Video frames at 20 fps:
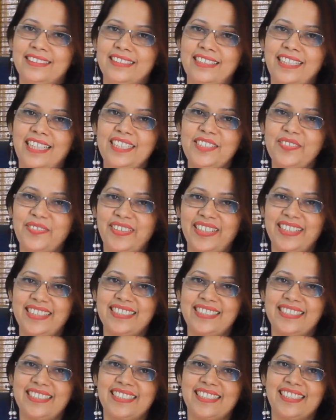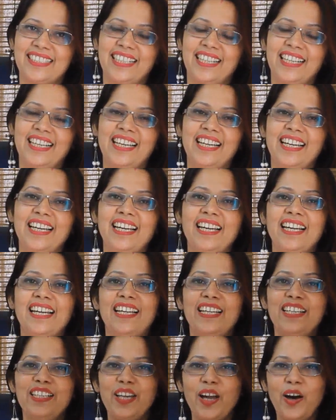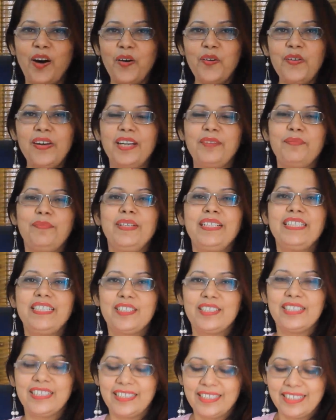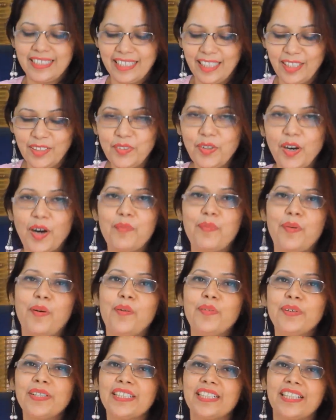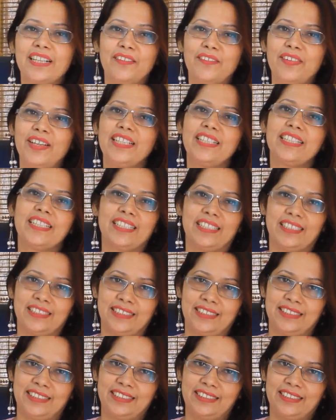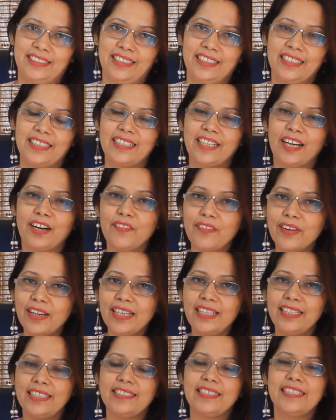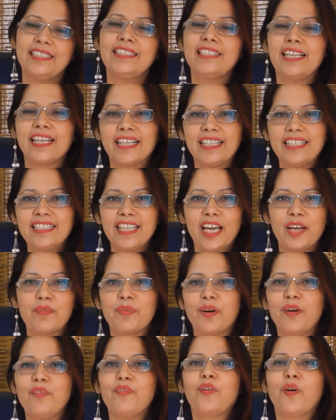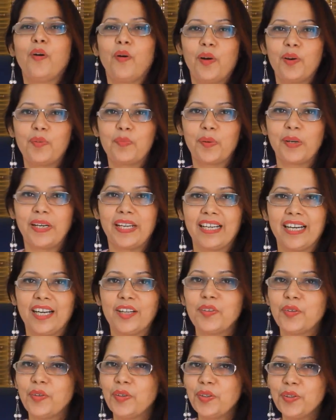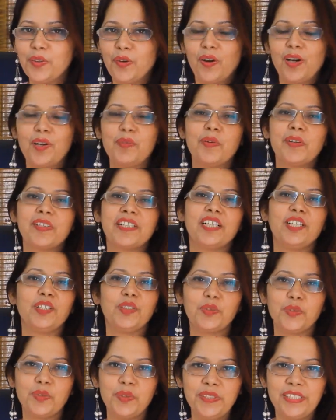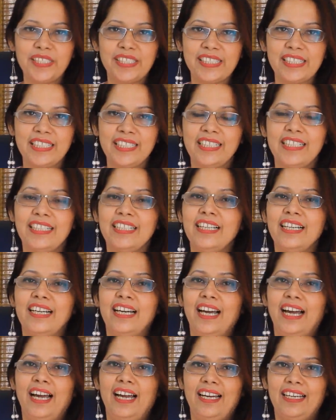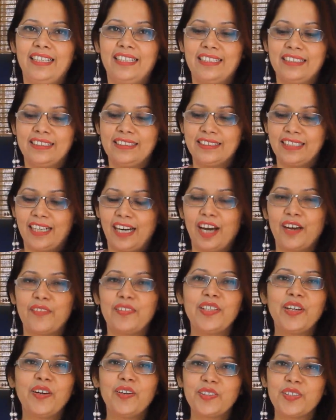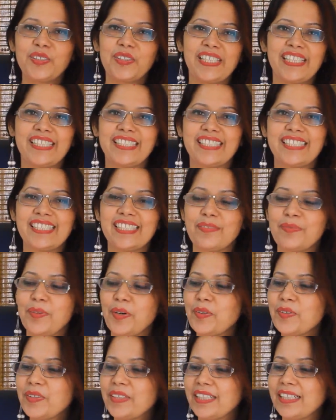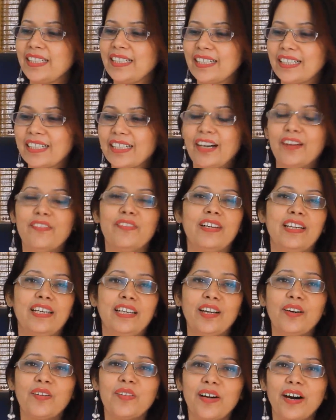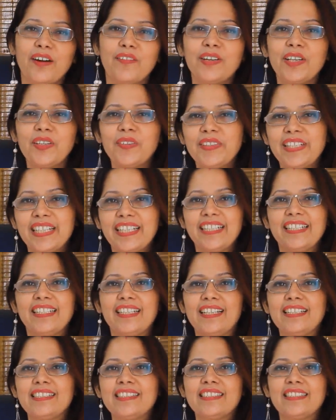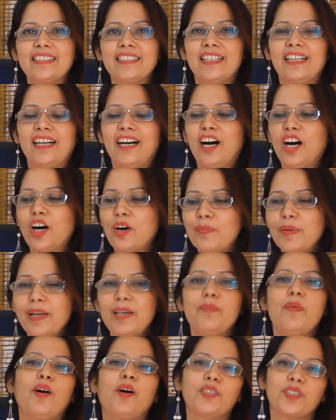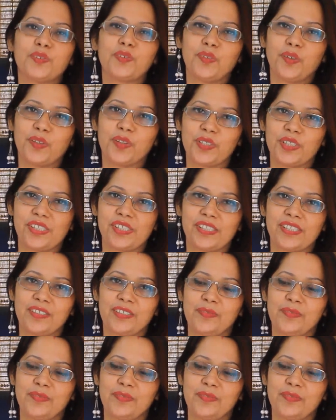Yes friends, now let me tell you about Kaval. Kaval is the second type of oil pulling. I told you all about Gandush, and Ayurveda also tells us about Kaval. Now Kaval, you take it as herbal mouthwash.